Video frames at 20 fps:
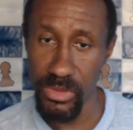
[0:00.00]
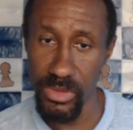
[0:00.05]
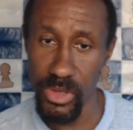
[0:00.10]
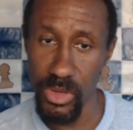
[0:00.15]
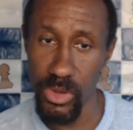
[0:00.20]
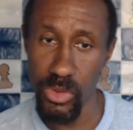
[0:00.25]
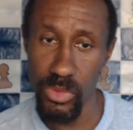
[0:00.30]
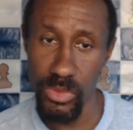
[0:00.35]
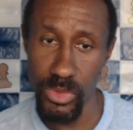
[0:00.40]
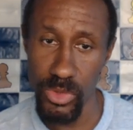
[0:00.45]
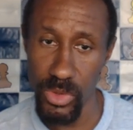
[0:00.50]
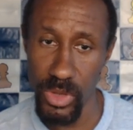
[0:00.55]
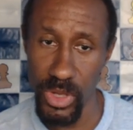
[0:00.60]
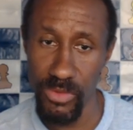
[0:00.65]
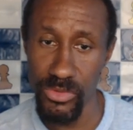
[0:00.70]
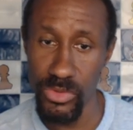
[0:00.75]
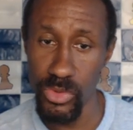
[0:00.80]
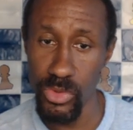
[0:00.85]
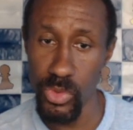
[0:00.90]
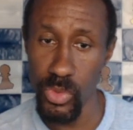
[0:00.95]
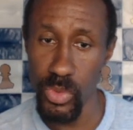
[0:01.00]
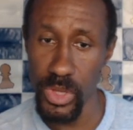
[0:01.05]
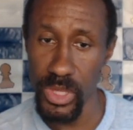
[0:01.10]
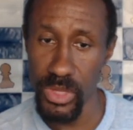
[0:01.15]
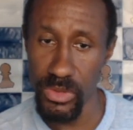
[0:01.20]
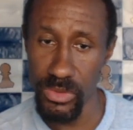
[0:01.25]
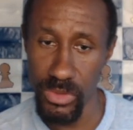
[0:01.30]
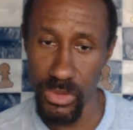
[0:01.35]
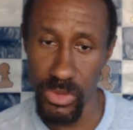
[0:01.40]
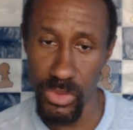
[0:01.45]
So he'll have 2
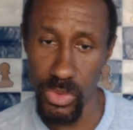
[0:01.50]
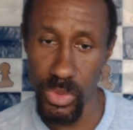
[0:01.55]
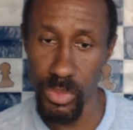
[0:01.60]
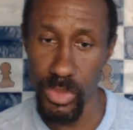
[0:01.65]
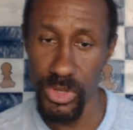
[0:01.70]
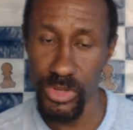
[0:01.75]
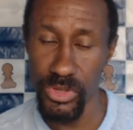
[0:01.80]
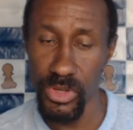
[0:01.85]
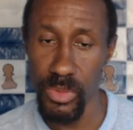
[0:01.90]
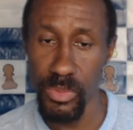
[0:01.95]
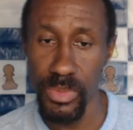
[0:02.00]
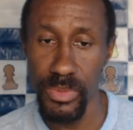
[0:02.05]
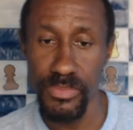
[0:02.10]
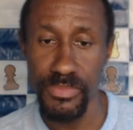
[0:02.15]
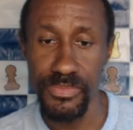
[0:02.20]
queens to a bishop